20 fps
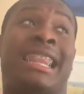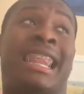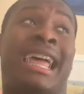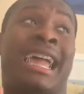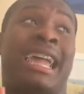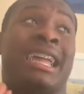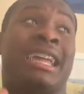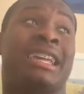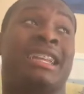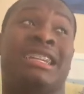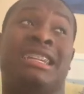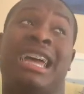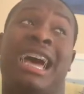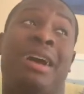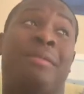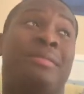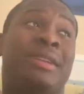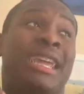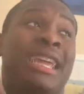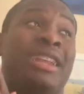like,
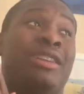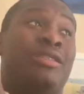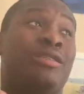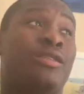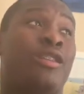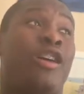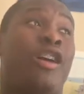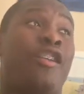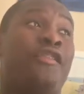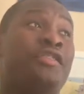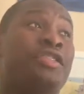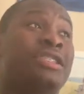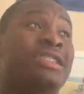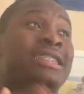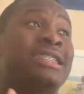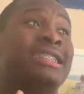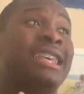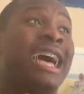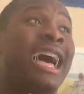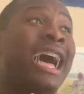dominating on the offensive
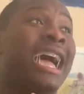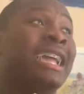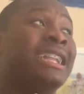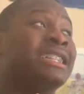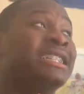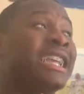side,